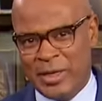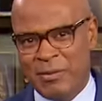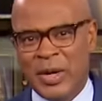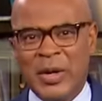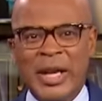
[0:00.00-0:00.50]

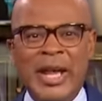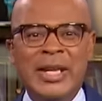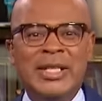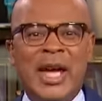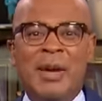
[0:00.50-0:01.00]
them there at
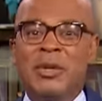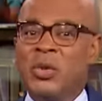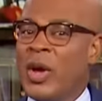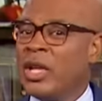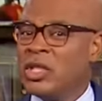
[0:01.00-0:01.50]
any time,
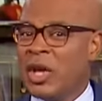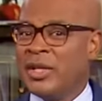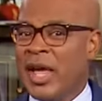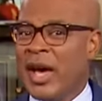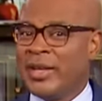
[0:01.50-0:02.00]
as well as
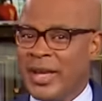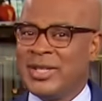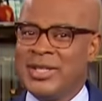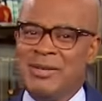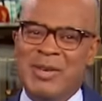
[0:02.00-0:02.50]
online
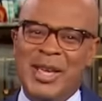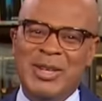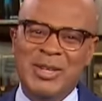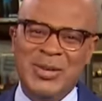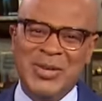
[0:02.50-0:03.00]
at
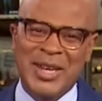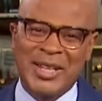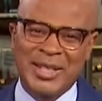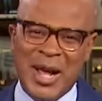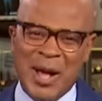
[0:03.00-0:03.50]

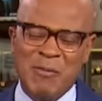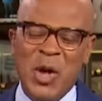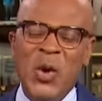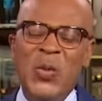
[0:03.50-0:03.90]
cbnnews.com.